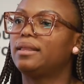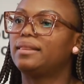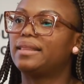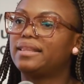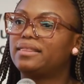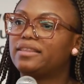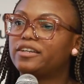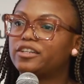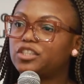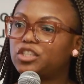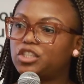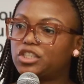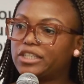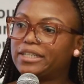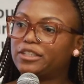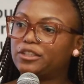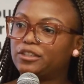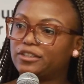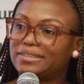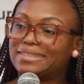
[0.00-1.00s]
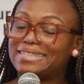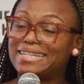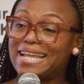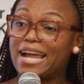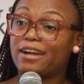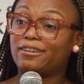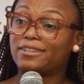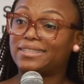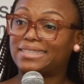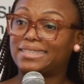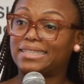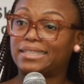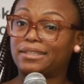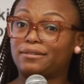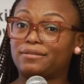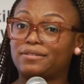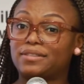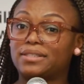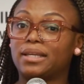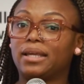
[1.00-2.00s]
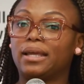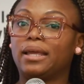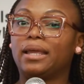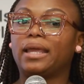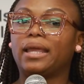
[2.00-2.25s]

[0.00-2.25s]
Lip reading: that there are gendered narratives